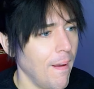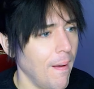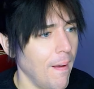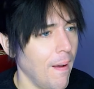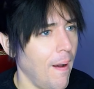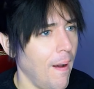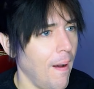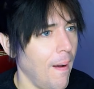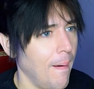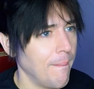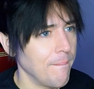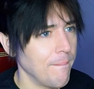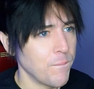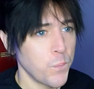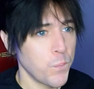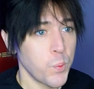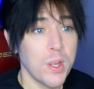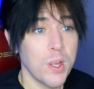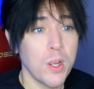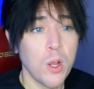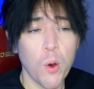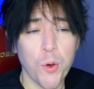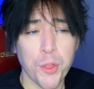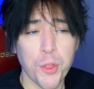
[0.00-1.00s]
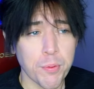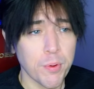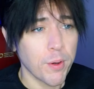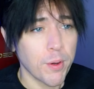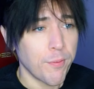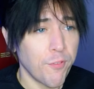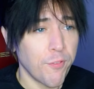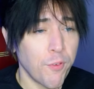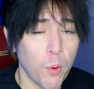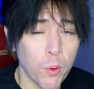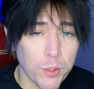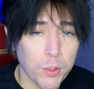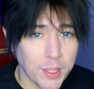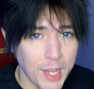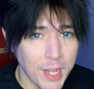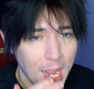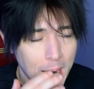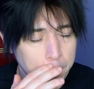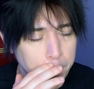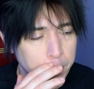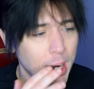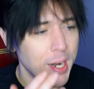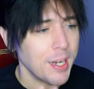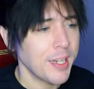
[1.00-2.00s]
If we go through a full
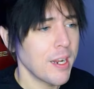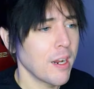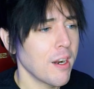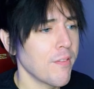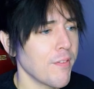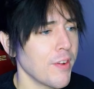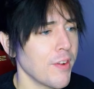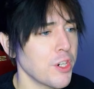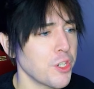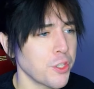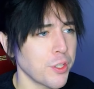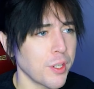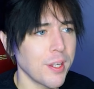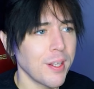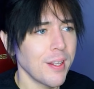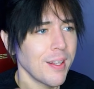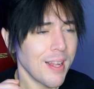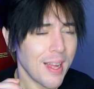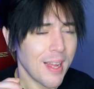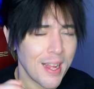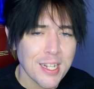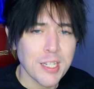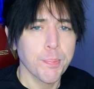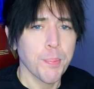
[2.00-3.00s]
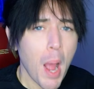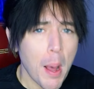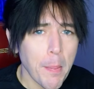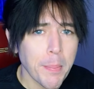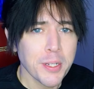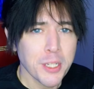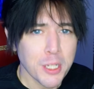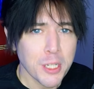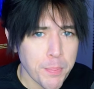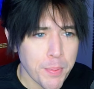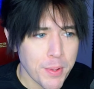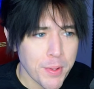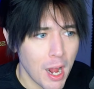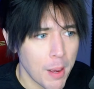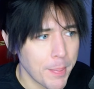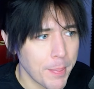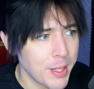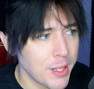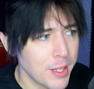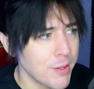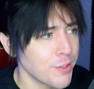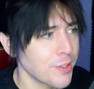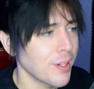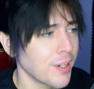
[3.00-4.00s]
deck breakdown eventually, it's probably something I'll be
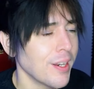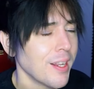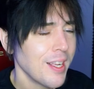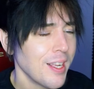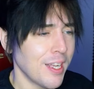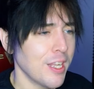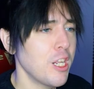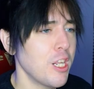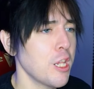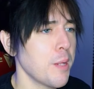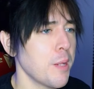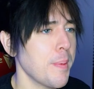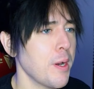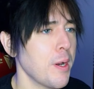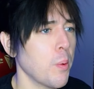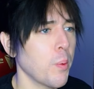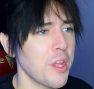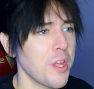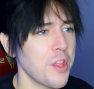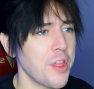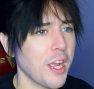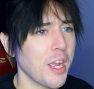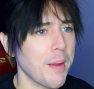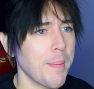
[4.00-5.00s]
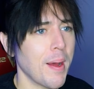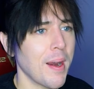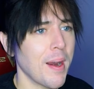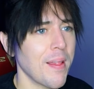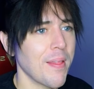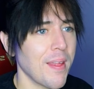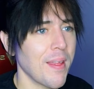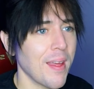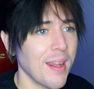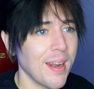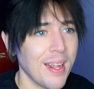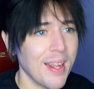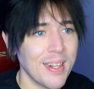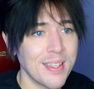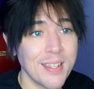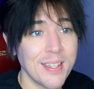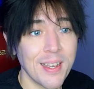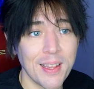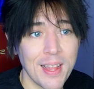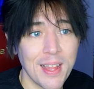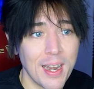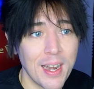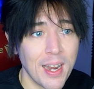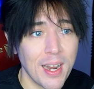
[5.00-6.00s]
using. You let me know what you think about it then. Until
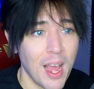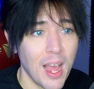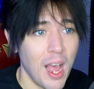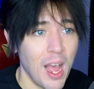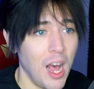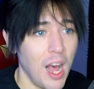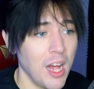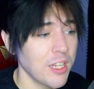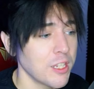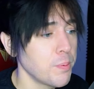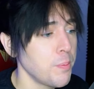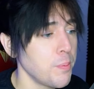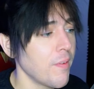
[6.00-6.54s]
then, let's move